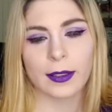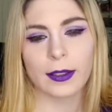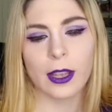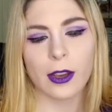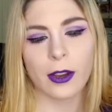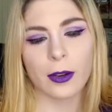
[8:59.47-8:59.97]

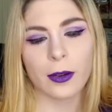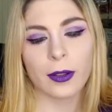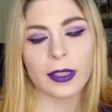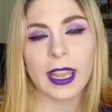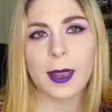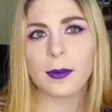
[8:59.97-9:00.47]

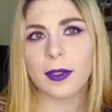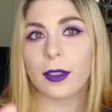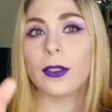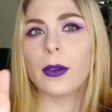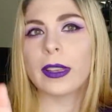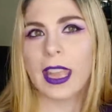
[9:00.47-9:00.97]
So
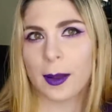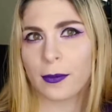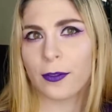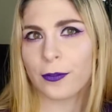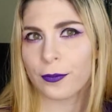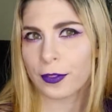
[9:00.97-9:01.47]
it
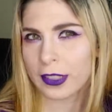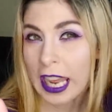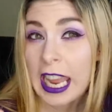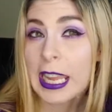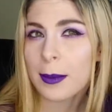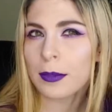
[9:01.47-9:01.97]

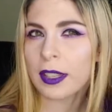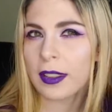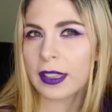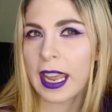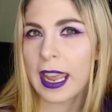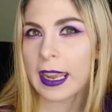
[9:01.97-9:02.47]
came to
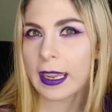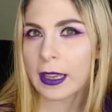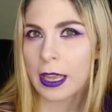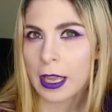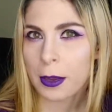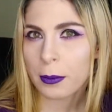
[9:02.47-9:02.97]
the
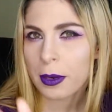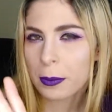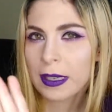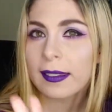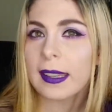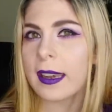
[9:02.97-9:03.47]
day when
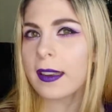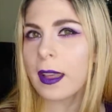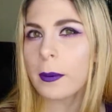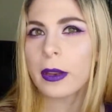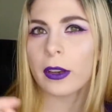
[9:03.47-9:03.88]
we decided that we